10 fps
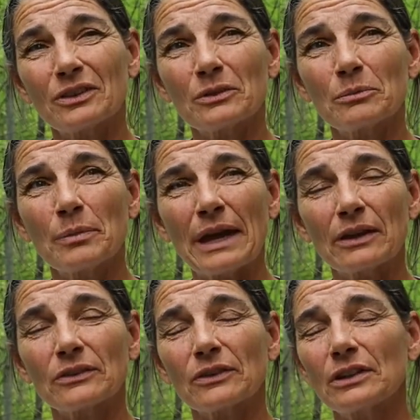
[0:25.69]
and
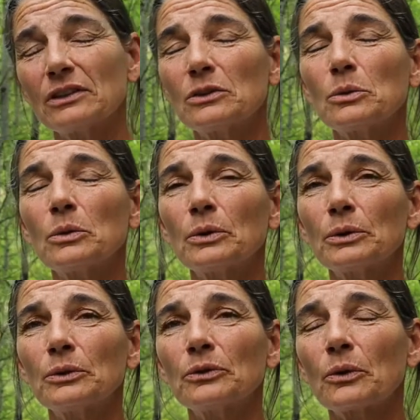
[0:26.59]
pets
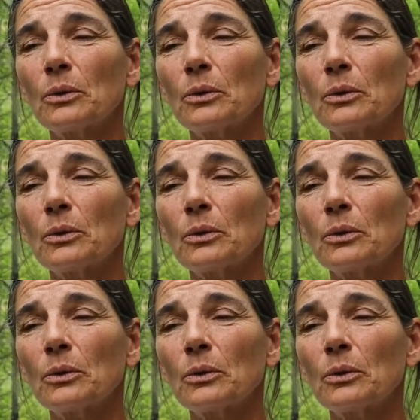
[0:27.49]
indoors,